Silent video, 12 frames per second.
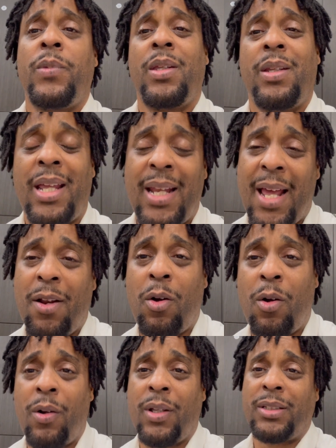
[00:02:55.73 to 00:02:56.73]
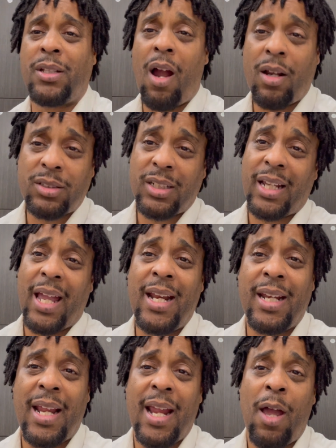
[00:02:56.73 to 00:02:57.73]
They're not all intoxicated.
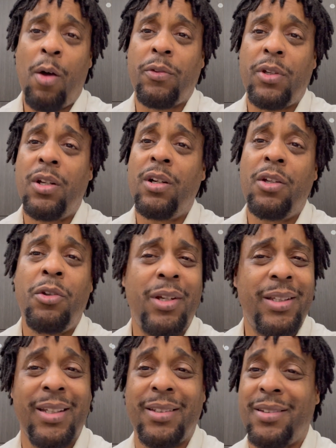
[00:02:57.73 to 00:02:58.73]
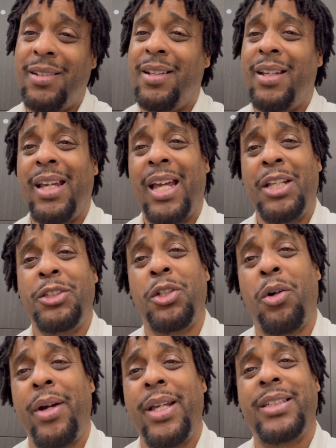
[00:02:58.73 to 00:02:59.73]
Their health good. You can just
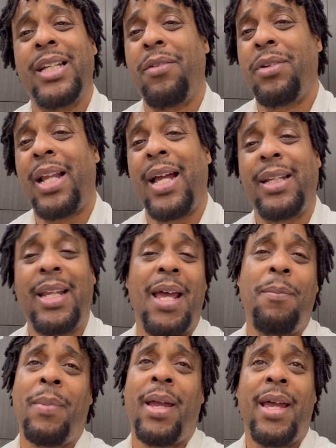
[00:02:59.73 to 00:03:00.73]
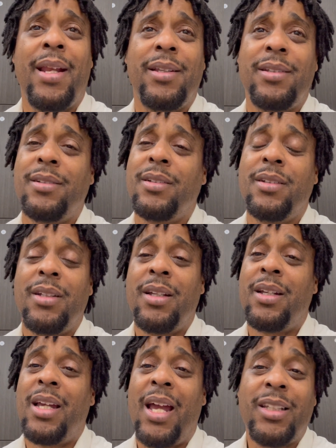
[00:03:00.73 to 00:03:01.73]
enjoy each other like that, man.
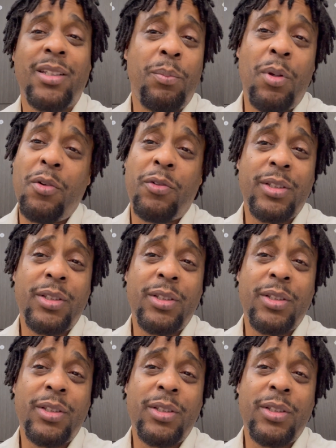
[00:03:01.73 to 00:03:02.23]
That's a beautiful